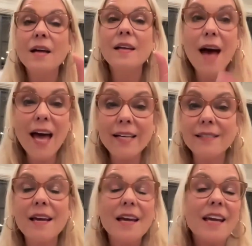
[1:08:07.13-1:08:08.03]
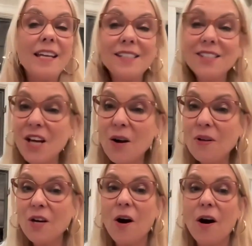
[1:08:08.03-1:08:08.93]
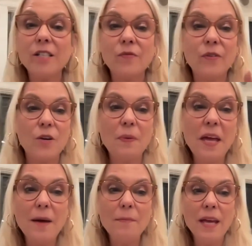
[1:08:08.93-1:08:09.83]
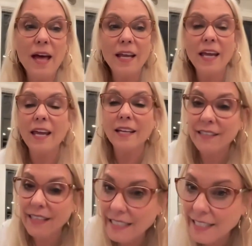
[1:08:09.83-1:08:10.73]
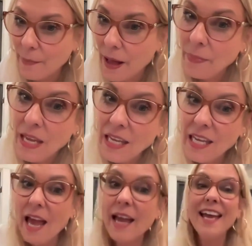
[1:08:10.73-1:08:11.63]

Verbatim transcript: Guys, it is so in the cards for you. Pam Callahan, you got to step up. Yay.